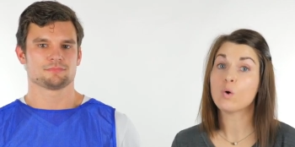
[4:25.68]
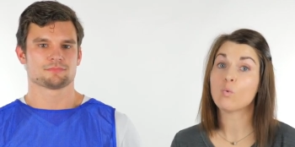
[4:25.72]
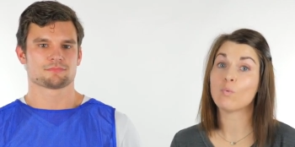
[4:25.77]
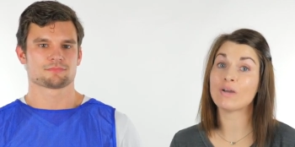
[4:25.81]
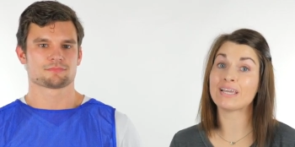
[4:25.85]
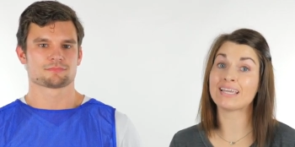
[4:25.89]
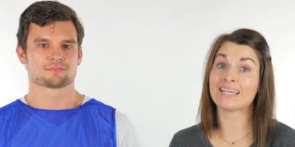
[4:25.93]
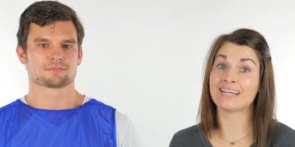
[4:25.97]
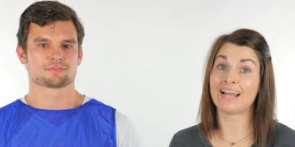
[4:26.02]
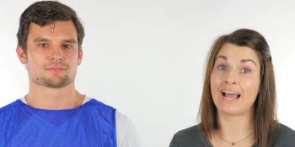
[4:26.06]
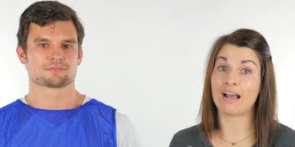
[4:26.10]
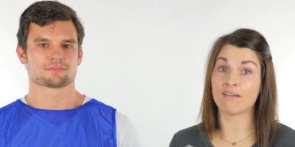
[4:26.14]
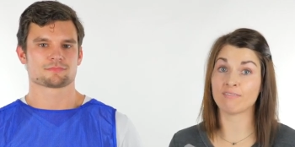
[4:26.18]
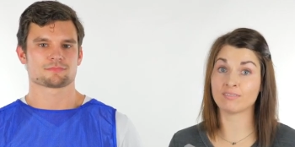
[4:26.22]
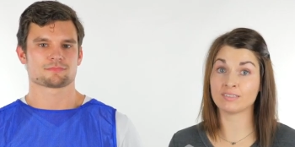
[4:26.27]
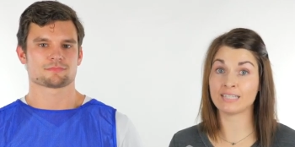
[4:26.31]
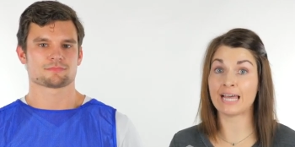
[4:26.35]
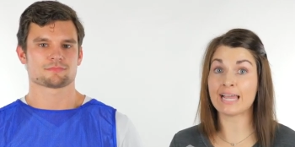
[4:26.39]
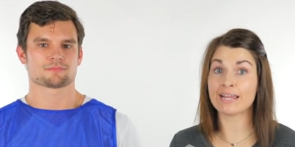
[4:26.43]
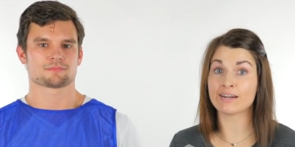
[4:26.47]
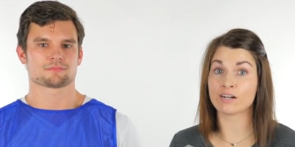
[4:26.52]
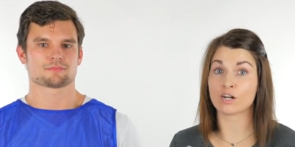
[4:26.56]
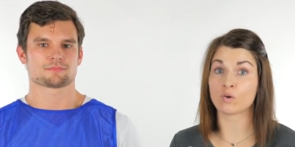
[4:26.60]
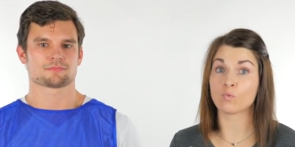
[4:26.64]
Speaker 1: we can have
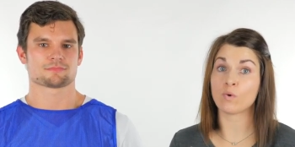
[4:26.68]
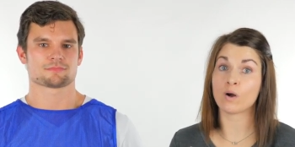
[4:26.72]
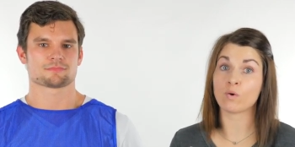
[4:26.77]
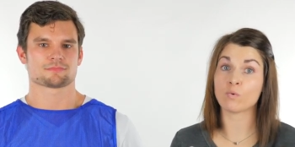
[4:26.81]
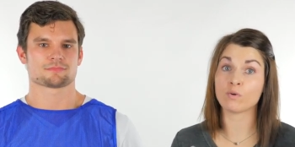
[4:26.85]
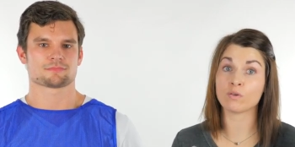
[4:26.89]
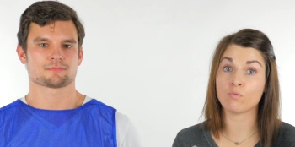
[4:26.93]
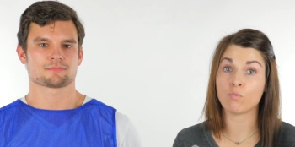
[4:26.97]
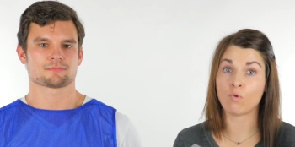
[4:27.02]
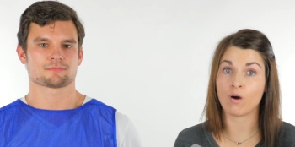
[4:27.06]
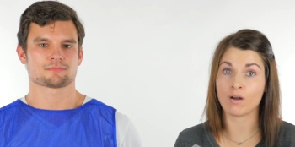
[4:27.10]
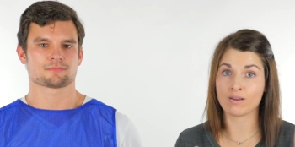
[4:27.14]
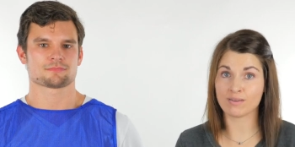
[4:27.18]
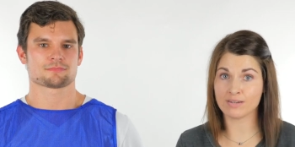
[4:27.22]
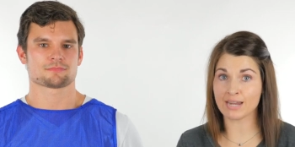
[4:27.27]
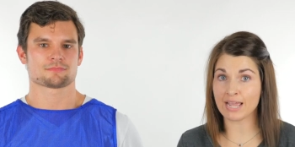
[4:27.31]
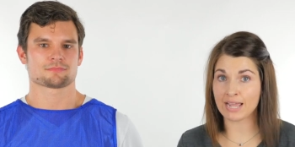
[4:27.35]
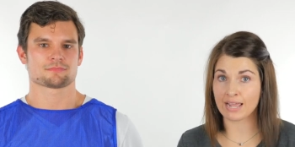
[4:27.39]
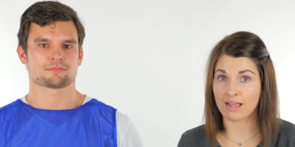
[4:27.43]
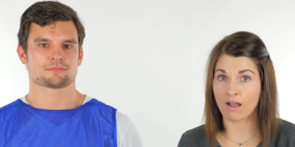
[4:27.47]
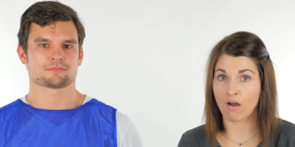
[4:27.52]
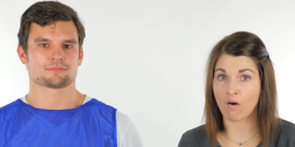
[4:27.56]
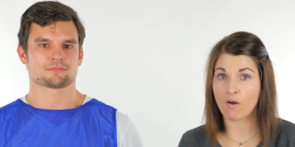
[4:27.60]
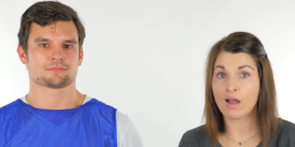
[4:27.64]
later what we want
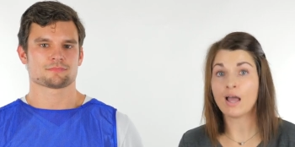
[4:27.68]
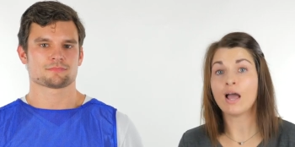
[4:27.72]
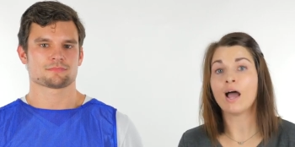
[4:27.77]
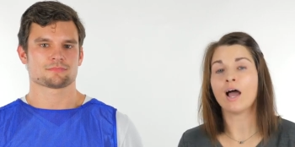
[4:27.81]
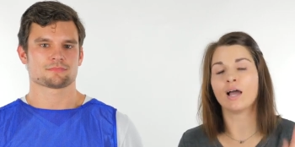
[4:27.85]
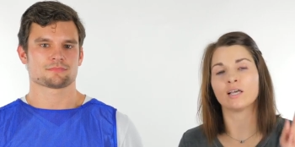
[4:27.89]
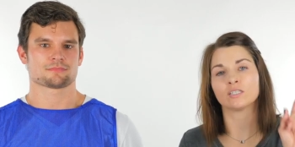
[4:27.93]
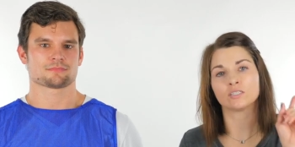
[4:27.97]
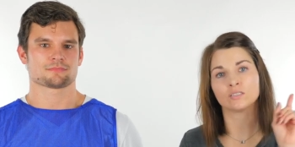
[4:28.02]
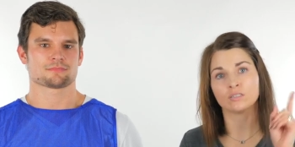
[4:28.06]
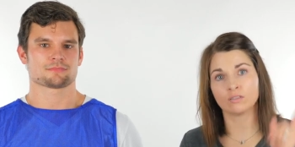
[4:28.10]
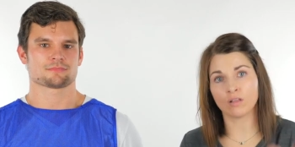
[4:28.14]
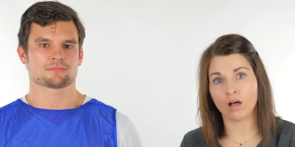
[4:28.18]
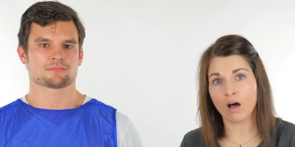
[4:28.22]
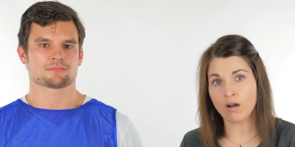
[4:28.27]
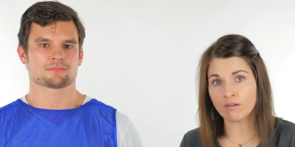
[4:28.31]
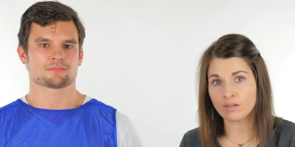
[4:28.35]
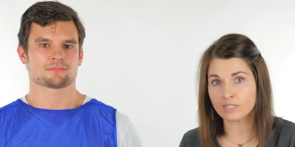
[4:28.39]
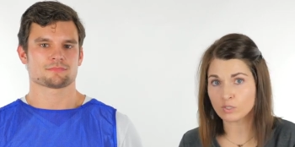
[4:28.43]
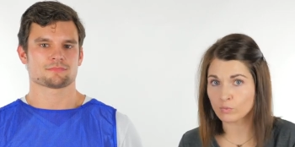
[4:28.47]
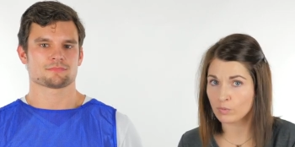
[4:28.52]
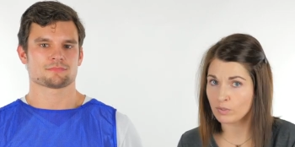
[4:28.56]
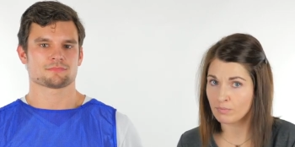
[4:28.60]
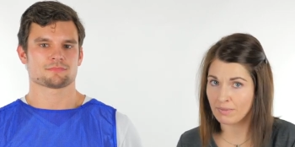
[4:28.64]
now, as
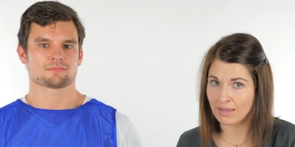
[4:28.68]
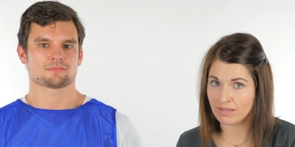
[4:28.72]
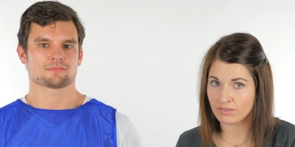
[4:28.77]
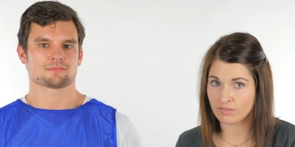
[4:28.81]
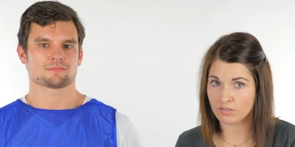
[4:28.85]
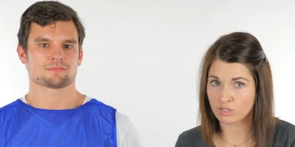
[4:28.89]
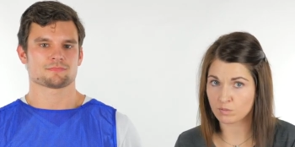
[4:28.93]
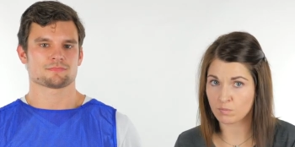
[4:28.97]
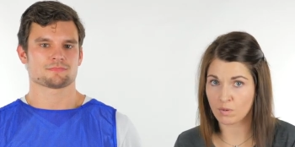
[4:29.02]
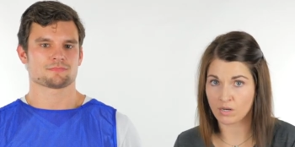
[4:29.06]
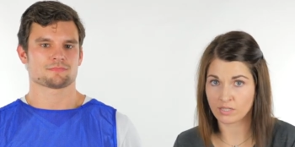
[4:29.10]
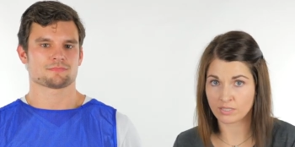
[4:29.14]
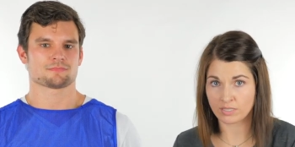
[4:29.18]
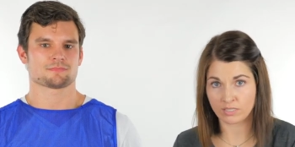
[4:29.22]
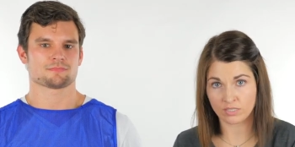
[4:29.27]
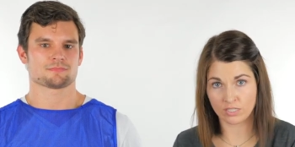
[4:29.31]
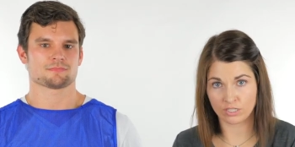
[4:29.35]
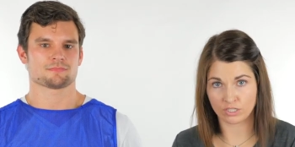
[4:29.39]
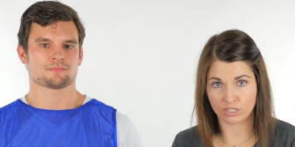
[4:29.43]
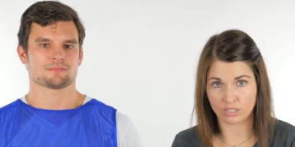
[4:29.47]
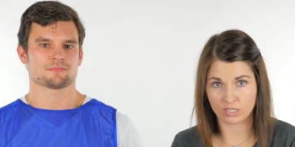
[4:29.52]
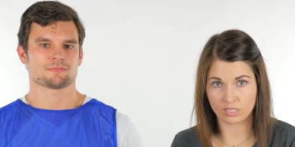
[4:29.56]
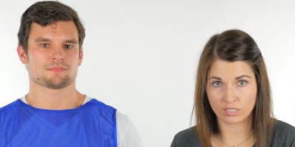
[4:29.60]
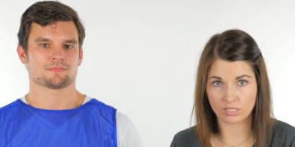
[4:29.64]
long as we make the smart
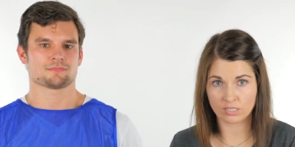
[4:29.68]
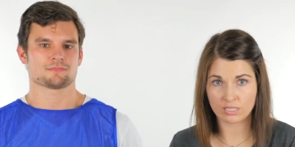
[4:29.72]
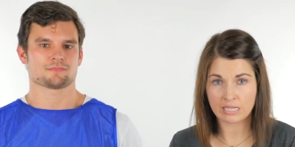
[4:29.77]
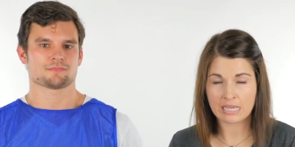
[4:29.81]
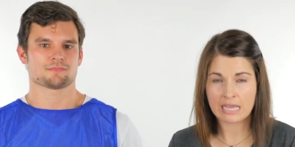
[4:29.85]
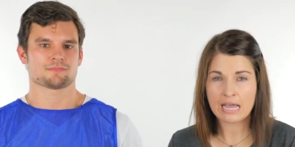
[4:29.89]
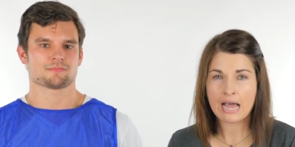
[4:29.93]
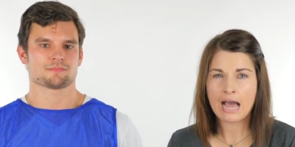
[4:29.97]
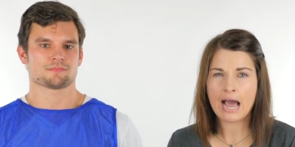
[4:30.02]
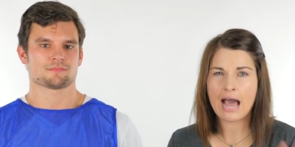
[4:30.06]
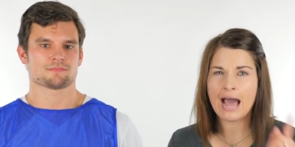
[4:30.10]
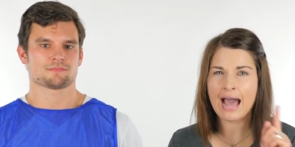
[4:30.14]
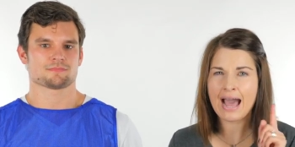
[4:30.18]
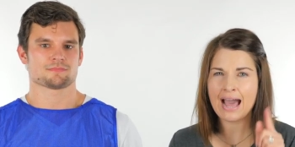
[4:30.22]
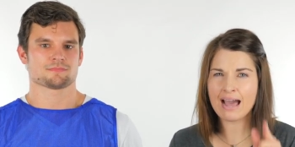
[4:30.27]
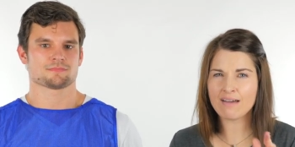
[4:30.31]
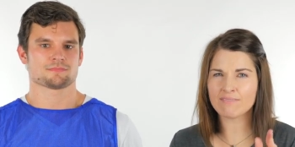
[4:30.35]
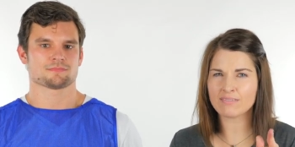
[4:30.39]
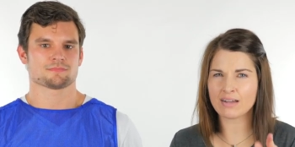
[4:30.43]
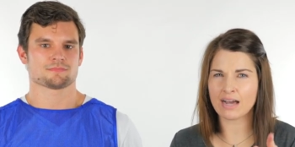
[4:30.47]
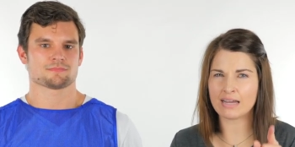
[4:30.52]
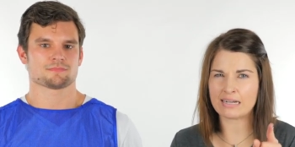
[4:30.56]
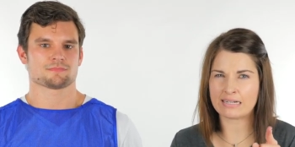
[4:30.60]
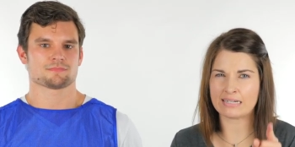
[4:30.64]
decisions.
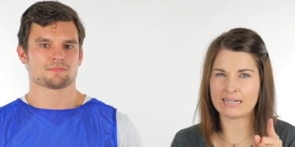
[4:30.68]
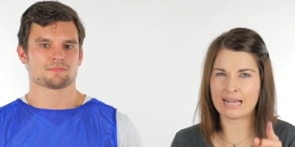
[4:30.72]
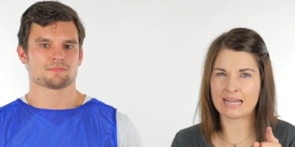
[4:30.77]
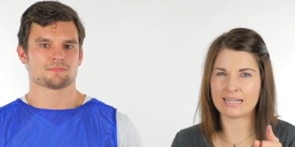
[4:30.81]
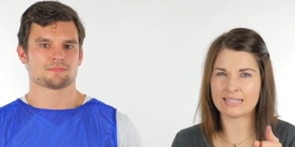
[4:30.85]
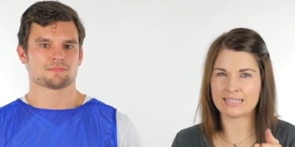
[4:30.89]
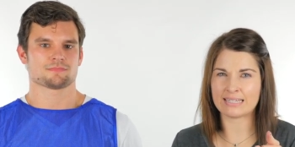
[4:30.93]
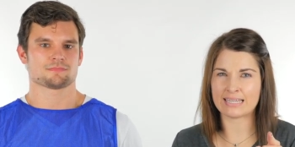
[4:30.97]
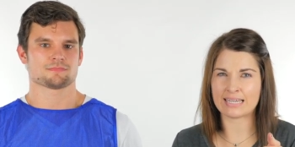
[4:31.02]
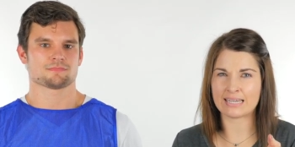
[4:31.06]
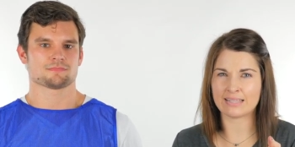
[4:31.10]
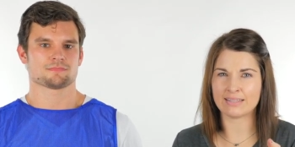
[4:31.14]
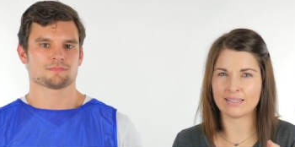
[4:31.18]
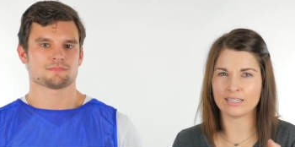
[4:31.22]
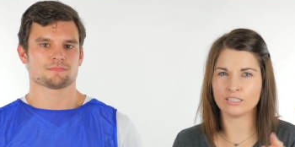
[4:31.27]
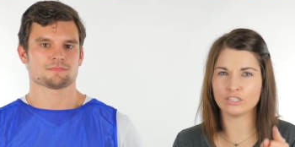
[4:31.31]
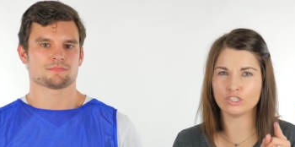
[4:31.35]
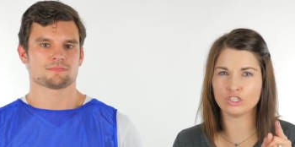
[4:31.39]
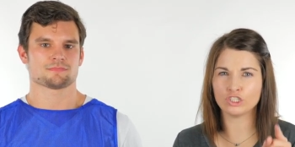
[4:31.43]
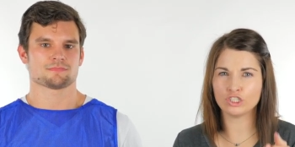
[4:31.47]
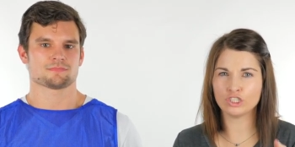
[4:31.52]
I've got an idea that